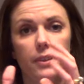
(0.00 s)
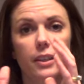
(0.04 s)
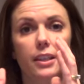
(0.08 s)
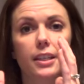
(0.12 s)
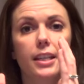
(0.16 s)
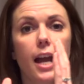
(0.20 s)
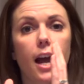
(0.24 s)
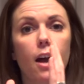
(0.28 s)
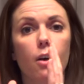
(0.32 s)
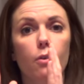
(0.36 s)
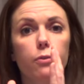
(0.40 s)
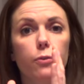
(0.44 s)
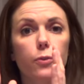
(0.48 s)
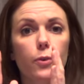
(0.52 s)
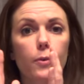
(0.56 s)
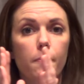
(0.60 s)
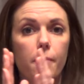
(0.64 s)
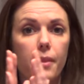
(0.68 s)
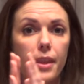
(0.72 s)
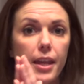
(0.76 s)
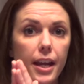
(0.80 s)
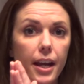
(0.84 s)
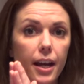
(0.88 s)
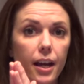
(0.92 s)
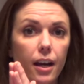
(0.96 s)
Now from
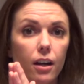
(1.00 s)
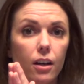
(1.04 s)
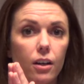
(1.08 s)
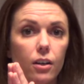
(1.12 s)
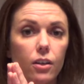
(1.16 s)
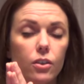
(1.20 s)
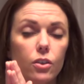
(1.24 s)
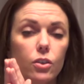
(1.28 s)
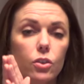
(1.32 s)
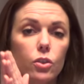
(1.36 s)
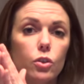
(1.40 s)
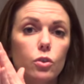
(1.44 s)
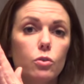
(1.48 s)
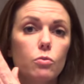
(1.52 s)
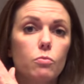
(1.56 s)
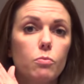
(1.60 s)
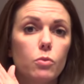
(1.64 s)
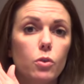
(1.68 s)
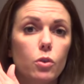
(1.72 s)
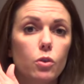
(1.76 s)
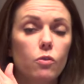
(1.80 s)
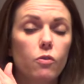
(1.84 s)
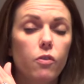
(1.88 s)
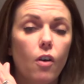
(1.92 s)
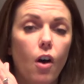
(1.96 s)
there, you
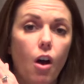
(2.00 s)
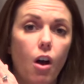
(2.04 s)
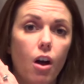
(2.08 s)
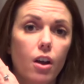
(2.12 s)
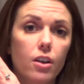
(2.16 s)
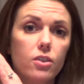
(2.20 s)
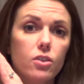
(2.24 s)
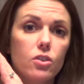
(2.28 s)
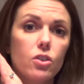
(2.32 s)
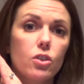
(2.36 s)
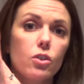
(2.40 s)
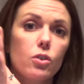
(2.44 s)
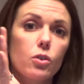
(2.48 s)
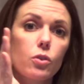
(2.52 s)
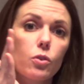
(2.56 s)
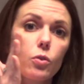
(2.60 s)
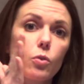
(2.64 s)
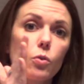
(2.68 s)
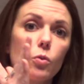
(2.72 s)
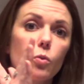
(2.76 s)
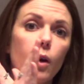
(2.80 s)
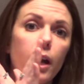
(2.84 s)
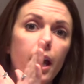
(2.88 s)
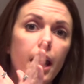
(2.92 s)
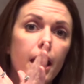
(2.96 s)
move on
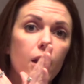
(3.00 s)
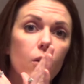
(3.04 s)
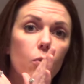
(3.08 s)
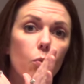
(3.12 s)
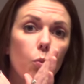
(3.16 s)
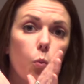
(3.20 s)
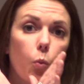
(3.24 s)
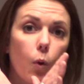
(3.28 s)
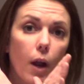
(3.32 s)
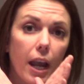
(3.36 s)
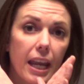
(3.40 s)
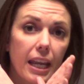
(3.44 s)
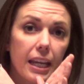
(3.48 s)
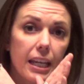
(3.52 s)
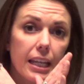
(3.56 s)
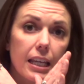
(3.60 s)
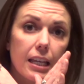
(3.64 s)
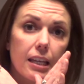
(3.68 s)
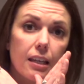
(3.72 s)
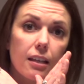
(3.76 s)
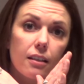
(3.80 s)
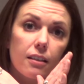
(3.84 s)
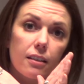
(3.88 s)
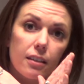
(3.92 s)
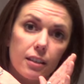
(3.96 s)
to a
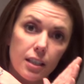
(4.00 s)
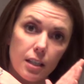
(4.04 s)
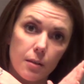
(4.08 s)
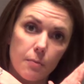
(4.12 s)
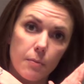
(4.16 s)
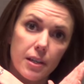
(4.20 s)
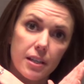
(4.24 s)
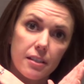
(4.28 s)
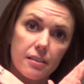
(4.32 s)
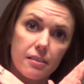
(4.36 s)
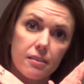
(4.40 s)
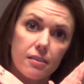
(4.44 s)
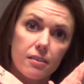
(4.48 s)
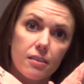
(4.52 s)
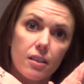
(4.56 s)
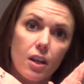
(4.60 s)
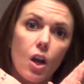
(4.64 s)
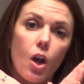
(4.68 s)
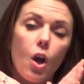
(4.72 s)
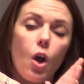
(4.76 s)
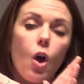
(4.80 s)
waning gibbous,